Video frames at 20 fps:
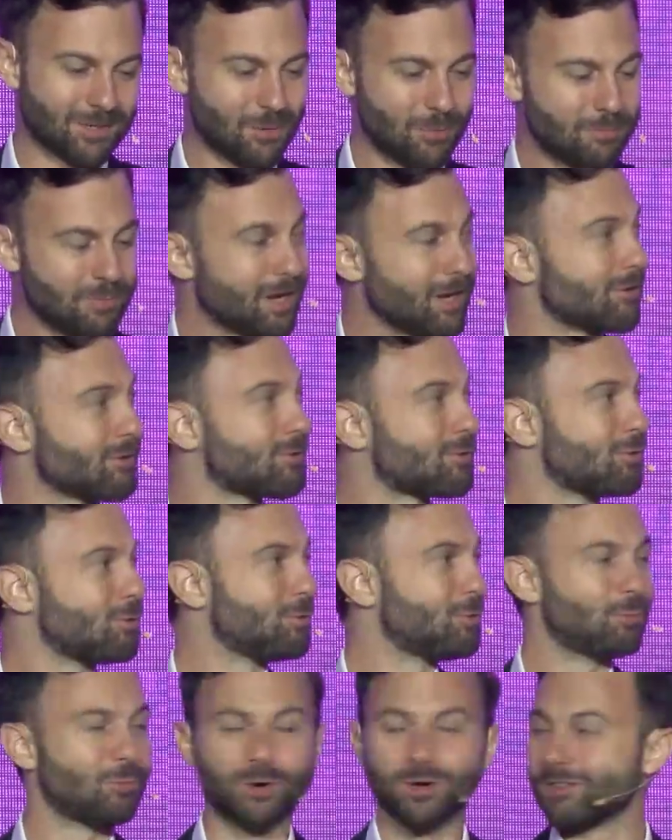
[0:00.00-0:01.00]
compared to
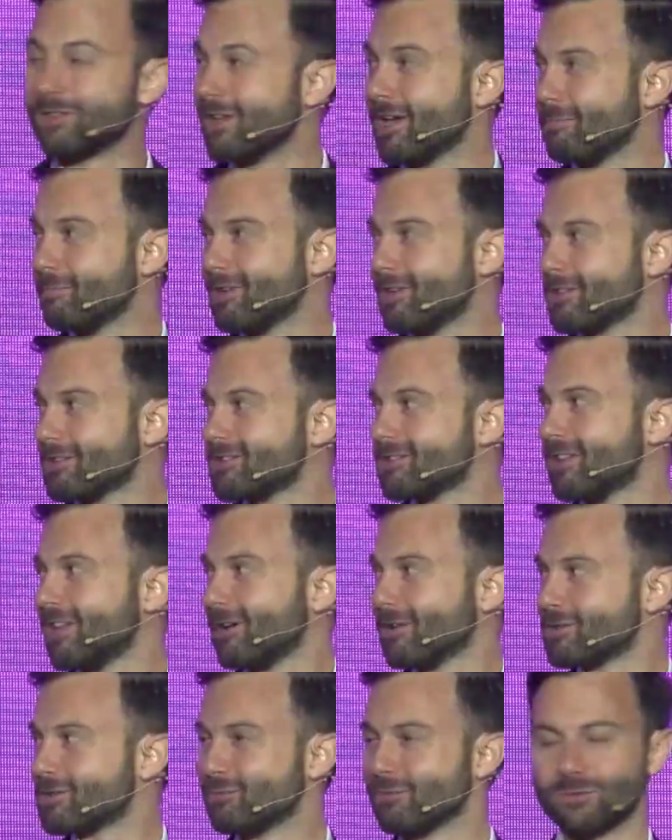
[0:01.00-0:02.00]
what the MES
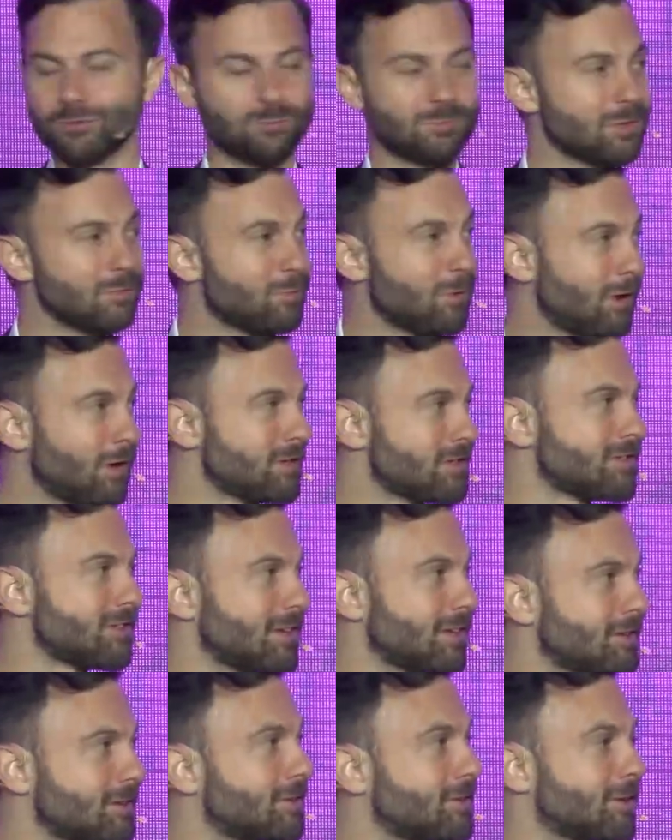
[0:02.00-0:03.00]
announced with Ubin Plus
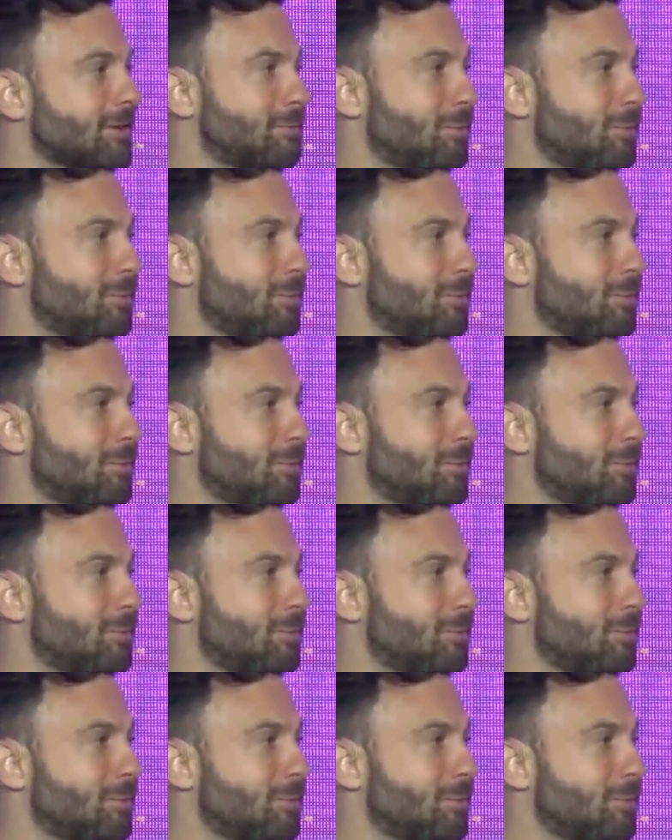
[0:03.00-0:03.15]
and